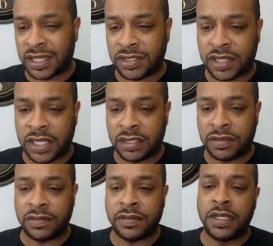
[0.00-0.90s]
And I tried to,
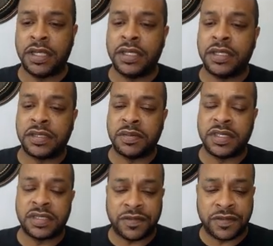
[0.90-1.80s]
some of
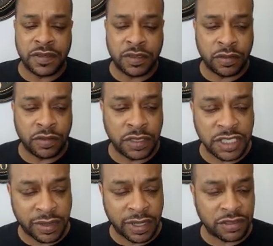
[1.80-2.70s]
the stuff on
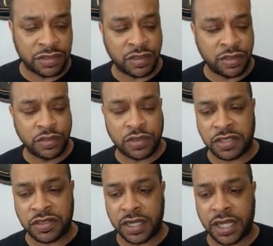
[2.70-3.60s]
these browsers are new, so
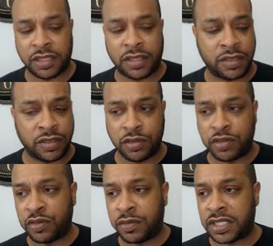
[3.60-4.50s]
I try not to do
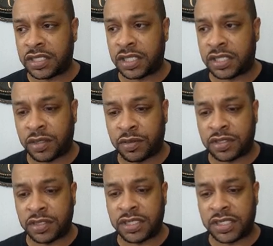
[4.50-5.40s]
too much yet because I
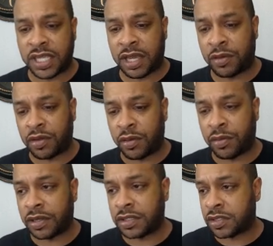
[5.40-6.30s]
want you to see how it all
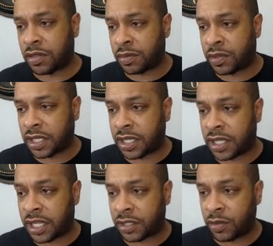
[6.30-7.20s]
works. So I'm going to
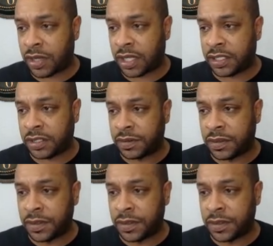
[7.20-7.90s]
connect the wallet,